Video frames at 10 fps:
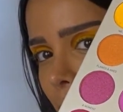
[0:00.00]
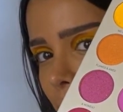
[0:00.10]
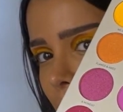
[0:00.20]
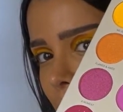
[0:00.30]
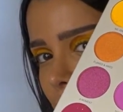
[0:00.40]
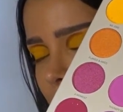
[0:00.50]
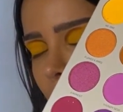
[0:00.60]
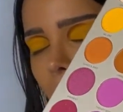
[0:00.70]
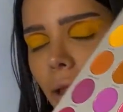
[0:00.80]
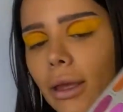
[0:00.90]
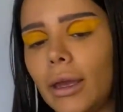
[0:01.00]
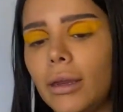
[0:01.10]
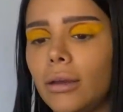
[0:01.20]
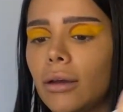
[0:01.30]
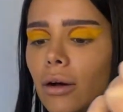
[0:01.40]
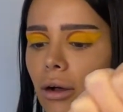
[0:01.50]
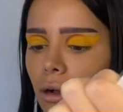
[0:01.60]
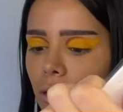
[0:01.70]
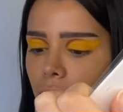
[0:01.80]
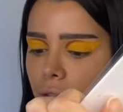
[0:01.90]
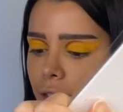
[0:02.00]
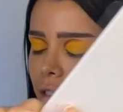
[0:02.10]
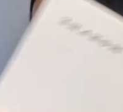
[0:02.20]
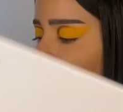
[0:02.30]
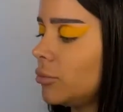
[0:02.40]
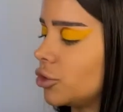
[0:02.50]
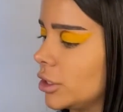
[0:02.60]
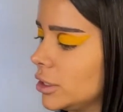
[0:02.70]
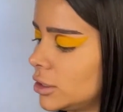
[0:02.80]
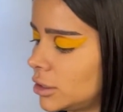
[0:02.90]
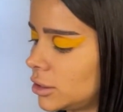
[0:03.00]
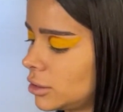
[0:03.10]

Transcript: from this palette called Temptress,